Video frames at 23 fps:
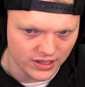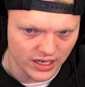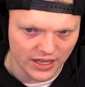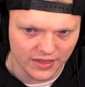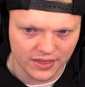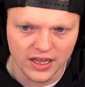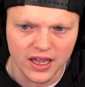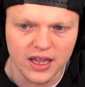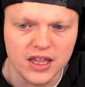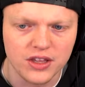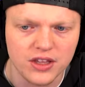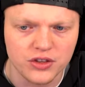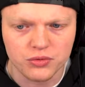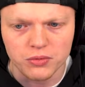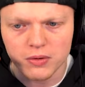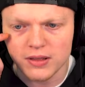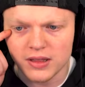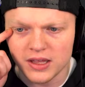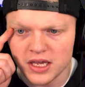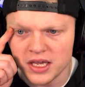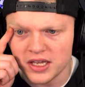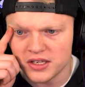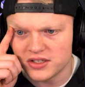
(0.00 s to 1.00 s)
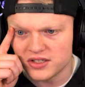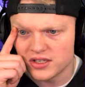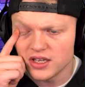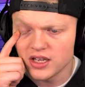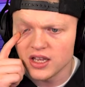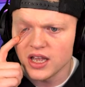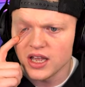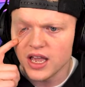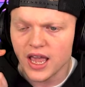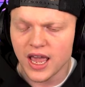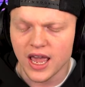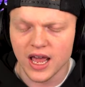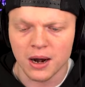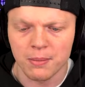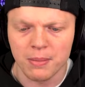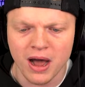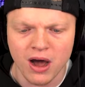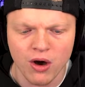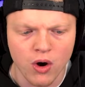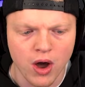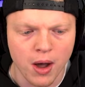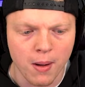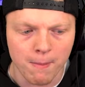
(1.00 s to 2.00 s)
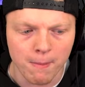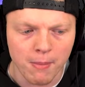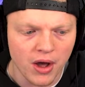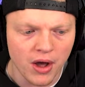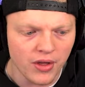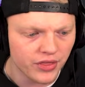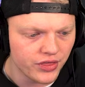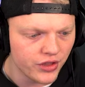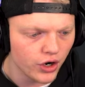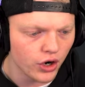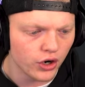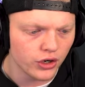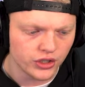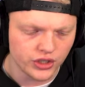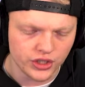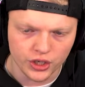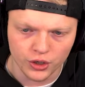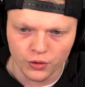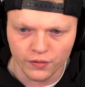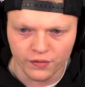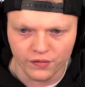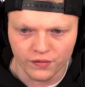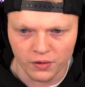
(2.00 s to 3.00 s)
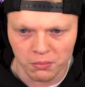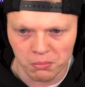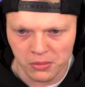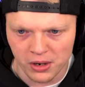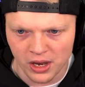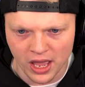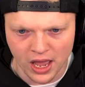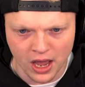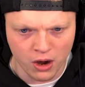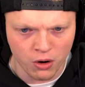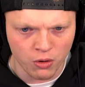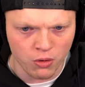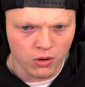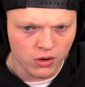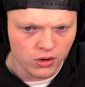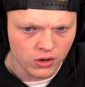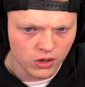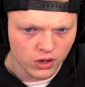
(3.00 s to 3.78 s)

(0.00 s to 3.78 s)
I think it gets released in about a month or two from now.